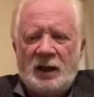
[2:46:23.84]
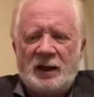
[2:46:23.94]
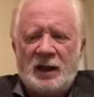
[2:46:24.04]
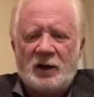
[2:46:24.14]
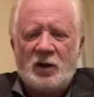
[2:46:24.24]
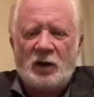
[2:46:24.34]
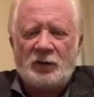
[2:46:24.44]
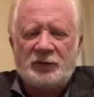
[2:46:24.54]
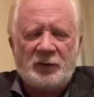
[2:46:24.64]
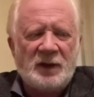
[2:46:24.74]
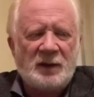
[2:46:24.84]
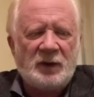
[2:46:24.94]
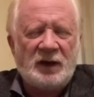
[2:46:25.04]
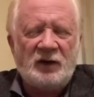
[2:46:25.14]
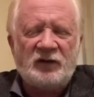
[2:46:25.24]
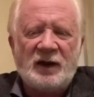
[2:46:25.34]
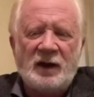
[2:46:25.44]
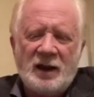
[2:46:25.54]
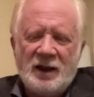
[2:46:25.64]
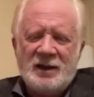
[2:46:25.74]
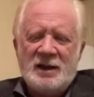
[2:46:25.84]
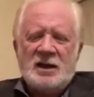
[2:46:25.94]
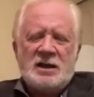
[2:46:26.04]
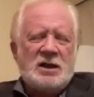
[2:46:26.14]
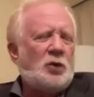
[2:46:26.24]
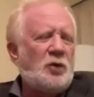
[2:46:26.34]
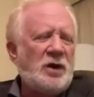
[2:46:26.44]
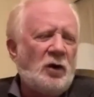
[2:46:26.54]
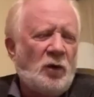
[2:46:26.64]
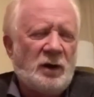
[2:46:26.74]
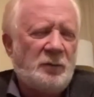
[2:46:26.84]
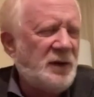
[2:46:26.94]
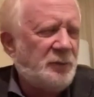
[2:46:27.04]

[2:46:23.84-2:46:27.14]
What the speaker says: I got a call from him, and he's saying, you know, we all want to be